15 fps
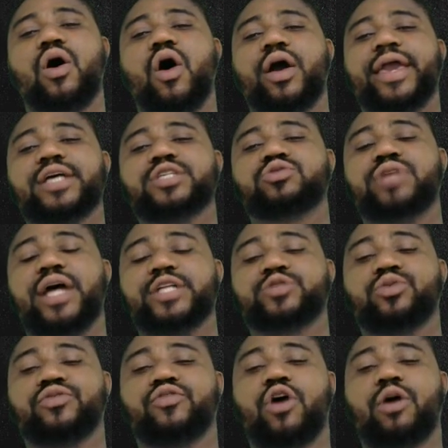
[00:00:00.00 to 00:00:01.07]
Okay, students,
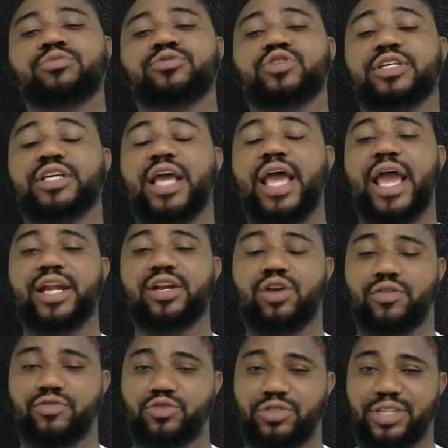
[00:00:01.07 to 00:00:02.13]
we've come to the end
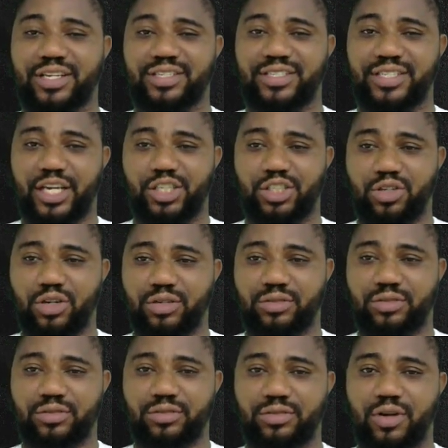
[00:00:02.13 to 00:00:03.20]
of today's section
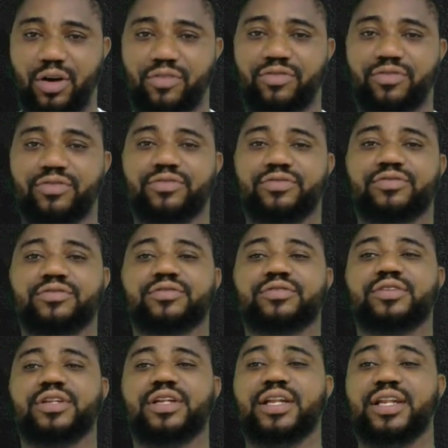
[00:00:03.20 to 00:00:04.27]
of
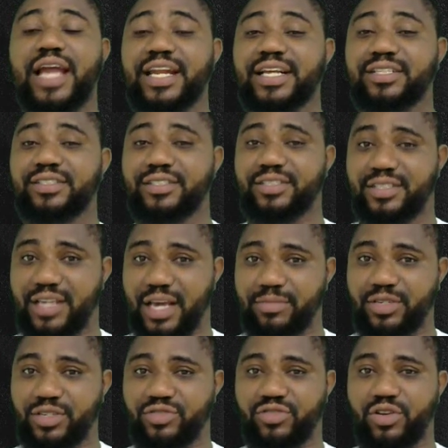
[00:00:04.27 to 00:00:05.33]
learning
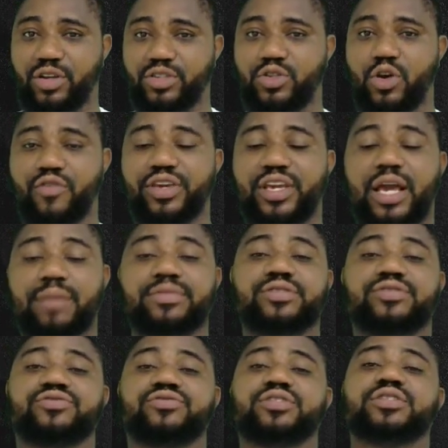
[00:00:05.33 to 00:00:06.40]
chemistry or solving
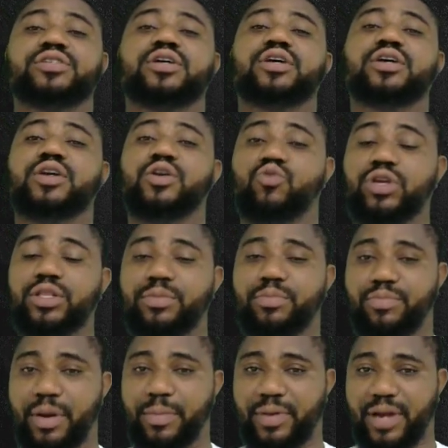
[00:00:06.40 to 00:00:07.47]
chemistry with
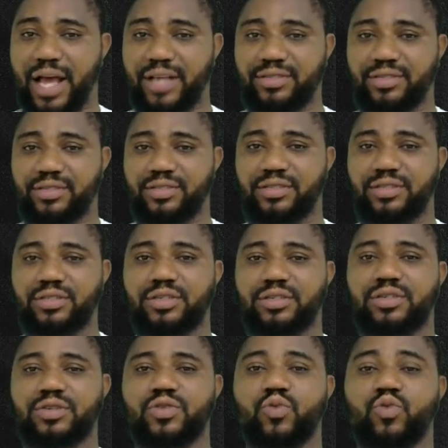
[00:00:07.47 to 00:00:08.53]
Prepclass,
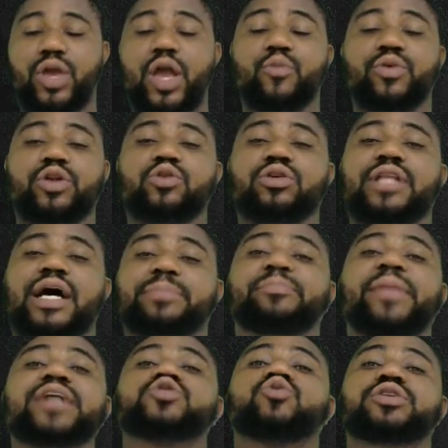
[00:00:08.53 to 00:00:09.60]
where we looked at
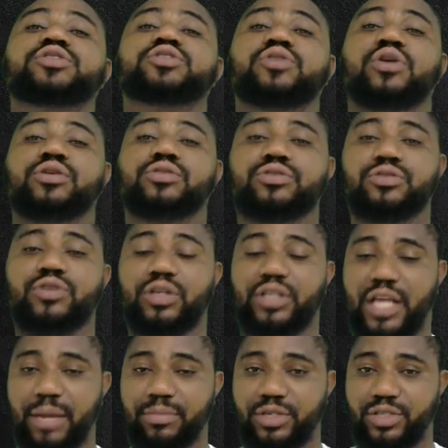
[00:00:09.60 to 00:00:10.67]
past questions on
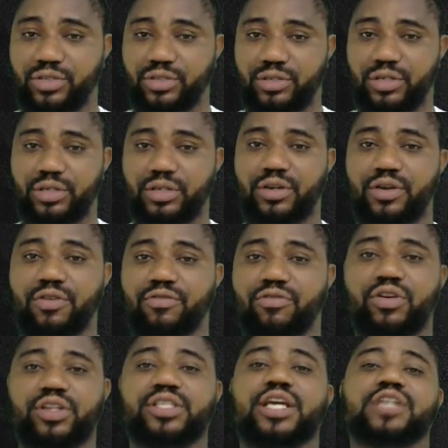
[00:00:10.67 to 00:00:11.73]
chemistry
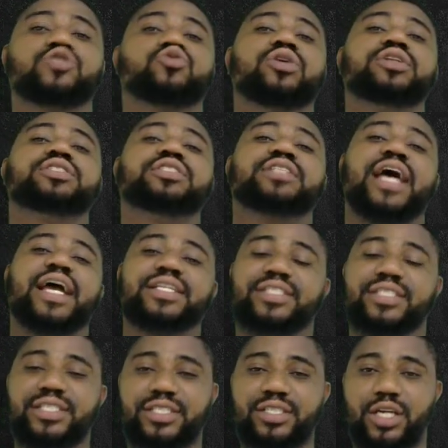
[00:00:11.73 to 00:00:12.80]
for the year
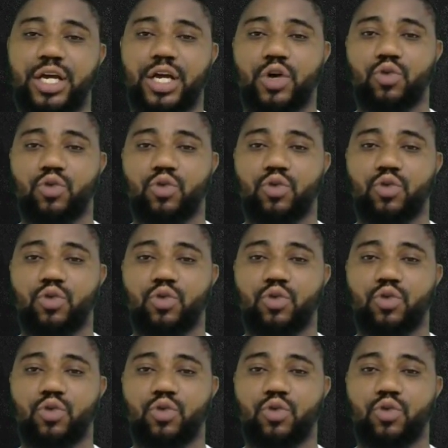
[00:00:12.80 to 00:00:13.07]
2019.